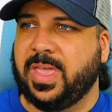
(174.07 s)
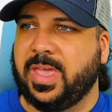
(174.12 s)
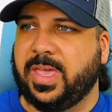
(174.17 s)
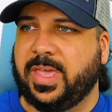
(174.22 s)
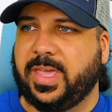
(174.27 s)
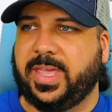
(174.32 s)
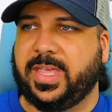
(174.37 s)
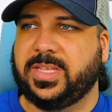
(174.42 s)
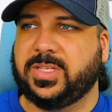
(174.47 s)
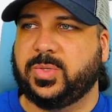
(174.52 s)

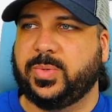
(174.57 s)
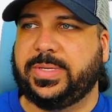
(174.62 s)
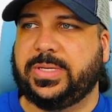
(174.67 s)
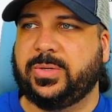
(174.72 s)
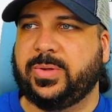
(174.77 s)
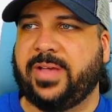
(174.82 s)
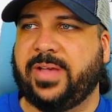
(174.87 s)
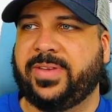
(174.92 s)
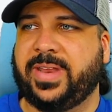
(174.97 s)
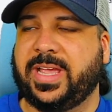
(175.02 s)
is we do
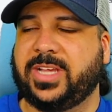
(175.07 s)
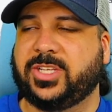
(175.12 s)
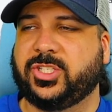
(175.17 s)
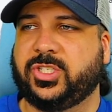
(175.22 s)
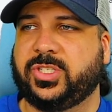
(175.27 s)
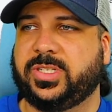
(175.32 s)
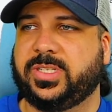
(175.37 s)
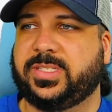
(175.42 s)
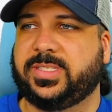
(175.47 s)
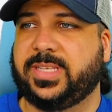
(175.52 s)
have an
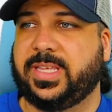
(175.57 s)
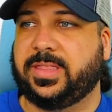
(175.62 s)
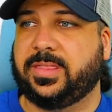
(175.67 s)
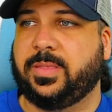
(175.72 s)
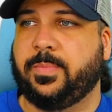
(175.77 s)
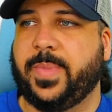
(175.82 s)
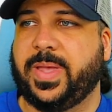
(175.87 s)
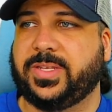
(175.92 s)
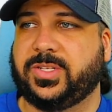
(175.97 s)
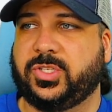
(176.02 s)
action to set
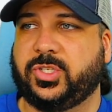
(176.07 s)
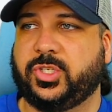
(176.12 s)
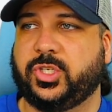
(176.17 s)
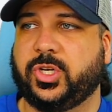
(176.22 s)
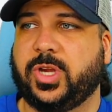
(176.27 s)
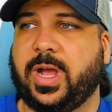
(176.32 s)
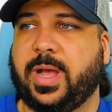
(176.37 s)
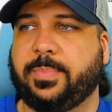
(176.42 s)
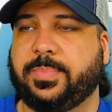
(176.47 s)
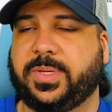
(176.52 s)
the
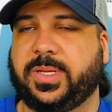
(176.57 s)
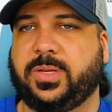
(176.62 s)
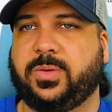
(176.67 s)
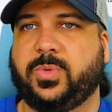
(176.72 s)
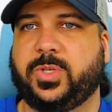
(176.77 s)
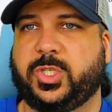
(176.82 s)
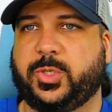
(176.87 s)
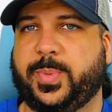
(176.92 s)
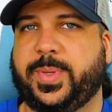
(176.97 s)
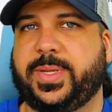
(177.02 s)
messenger opt-in,
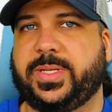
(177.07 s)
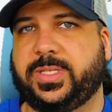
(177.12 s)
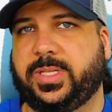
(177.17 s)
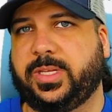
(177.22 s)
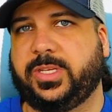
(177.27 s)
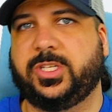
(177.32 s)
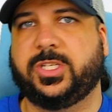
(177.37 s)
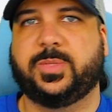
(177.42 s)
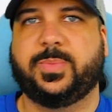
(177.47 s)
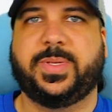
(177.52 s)
which
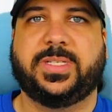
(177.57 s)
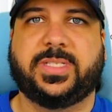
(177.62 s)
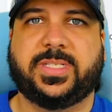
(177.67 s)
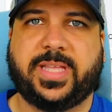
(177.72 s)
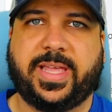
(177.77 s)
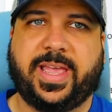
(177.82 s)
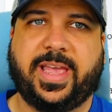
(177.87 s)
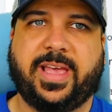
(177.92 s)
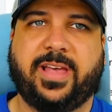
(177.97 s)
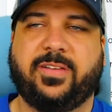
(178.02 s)
basically just means
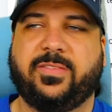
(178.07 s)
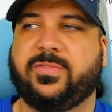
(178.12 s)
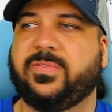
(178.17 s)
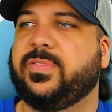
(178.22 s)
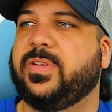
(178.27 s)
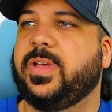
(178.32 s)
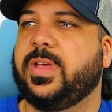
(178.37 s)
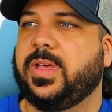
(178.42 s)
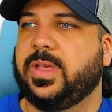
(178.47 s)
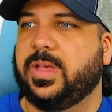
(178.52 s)
they have
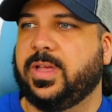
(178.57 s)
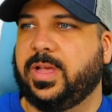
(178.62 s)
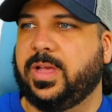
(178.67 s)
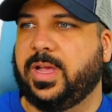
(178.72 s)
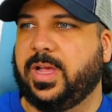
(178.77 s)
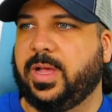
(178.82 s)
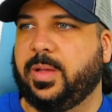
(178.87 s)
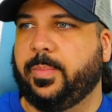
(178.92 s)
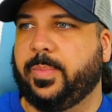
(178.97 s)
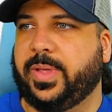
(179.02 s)

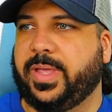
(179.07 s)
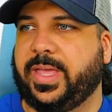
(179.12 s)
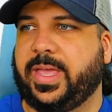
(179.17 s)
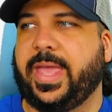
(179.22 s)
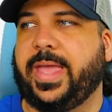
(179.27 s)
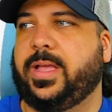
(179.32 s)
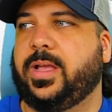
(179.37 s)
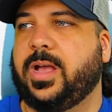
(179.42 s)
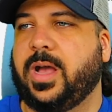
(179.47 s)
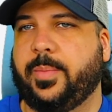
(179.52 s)

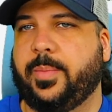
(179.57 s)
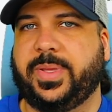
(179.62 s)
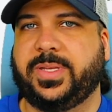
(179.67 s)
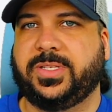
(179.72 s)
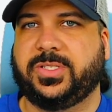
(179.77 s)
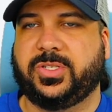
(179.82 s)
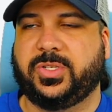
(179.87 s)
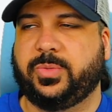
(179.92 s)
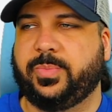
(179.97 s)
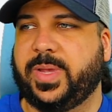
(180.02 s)
come
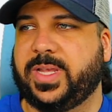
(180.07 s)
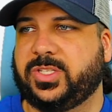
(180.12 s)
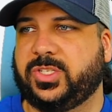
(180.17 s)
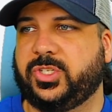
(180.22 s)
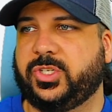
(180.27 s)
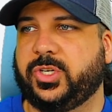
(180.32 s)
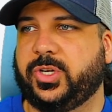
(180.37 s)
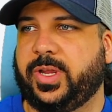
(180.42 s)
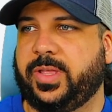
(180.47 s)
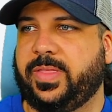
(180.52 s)
into
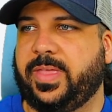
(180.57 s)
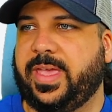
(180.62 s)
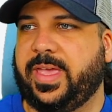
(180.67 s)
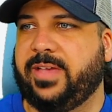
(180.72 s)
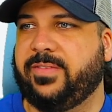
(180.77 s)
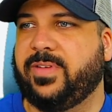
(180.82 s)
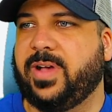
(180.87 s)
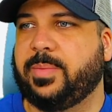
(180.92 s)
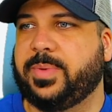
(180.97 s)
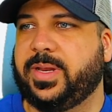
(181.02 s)
Messenger and they
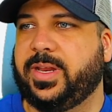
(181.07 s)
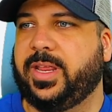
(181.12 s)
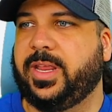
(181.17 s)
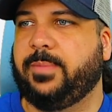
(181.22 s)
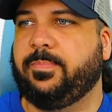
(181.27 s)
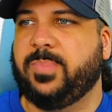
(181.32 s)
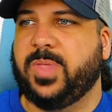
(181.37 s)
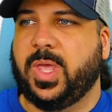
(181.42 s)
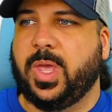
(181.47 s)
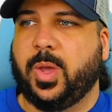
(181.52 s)
have opted
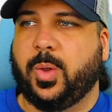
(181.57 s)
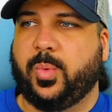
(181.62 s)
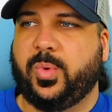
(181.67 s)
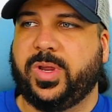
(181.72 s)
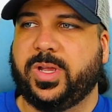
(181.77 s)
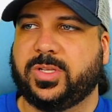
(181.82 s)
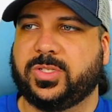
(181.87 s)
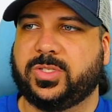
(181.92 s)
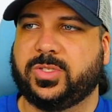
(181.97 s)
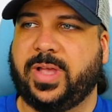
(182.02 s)
in. We also